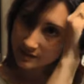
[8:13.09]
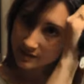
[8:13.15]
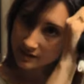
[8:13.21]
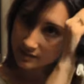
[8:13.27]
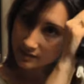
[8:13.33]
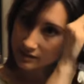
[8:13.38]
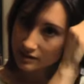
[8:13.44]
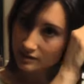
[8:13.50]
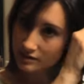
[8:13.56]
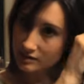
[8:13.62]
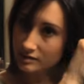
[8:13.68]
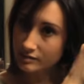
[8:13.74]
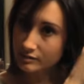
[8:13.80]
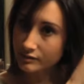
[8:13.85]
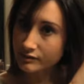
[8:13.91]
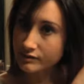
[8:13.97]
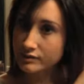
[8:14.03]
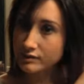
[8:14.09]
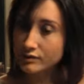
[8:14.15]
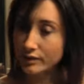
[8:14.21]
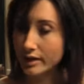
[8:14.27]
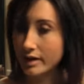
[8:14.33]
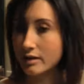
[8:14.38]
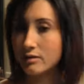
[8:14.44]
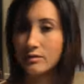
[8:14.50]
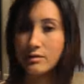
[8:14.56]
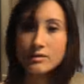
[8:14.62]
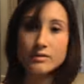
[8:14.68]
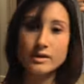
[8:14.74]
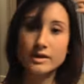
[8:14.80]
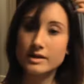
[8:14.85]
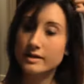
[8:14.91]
but this one it just smooths straight through.